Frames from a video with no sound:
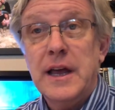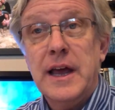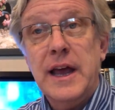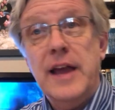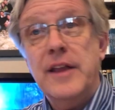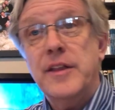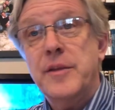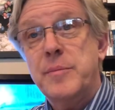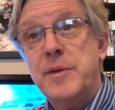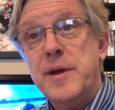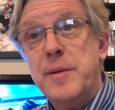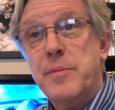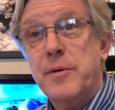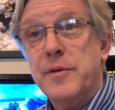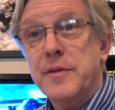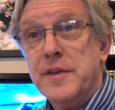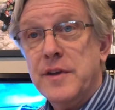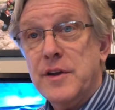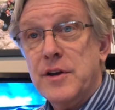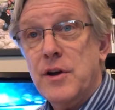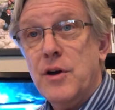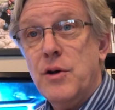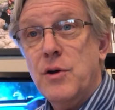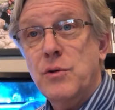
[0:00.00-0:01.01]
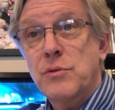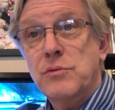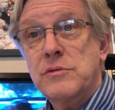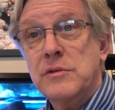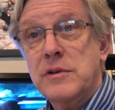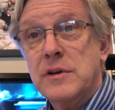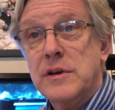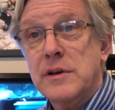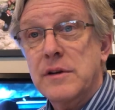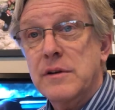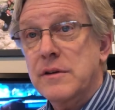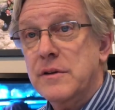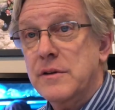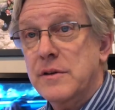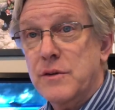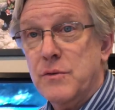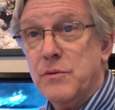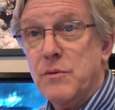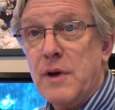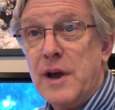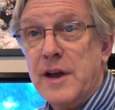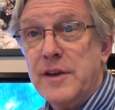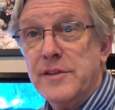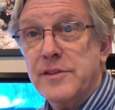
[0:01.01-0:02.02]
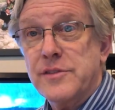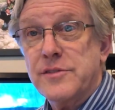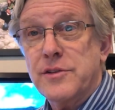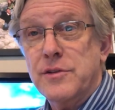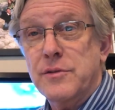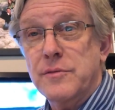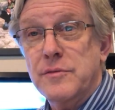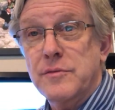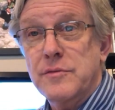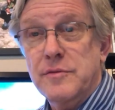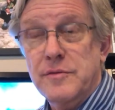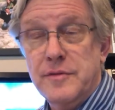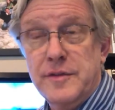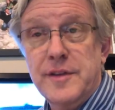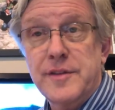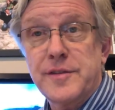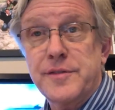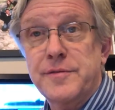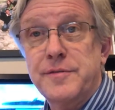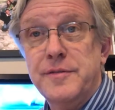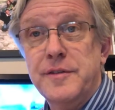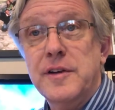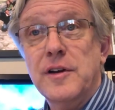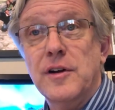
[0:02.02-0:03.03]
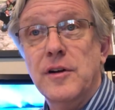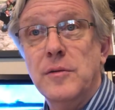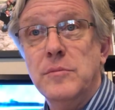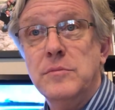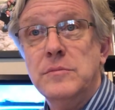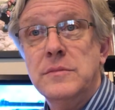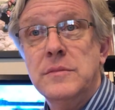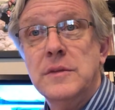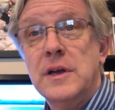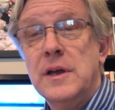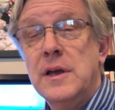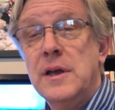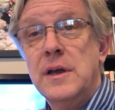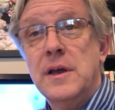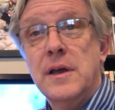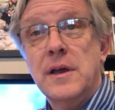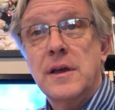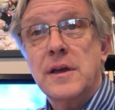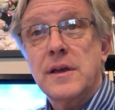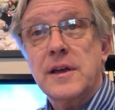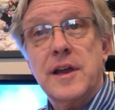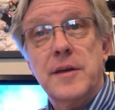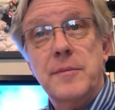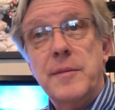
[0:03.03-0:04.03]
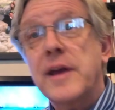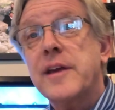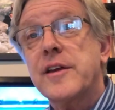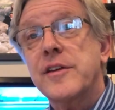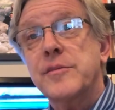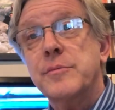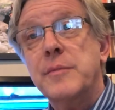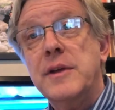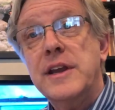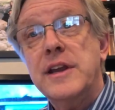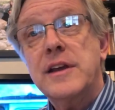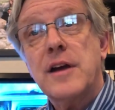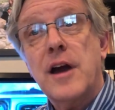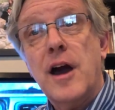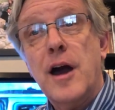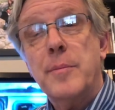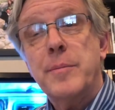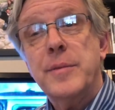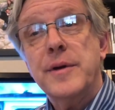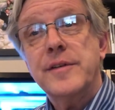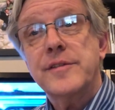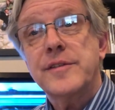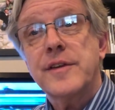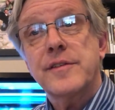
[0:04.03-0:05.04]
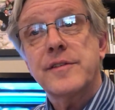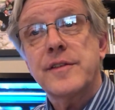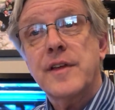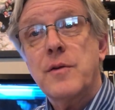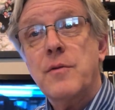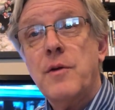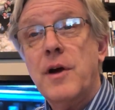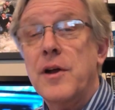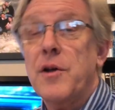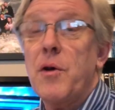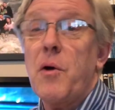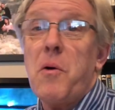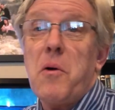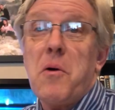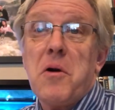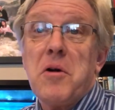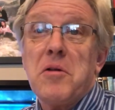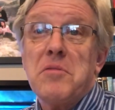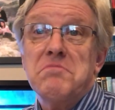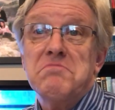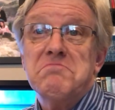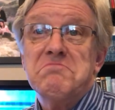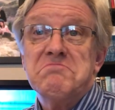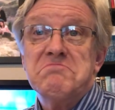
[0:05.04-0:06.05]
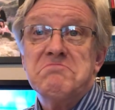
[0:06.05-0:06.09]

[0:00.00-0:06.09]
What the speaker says: And the people that own the rights to this film can make as many copies as they want, or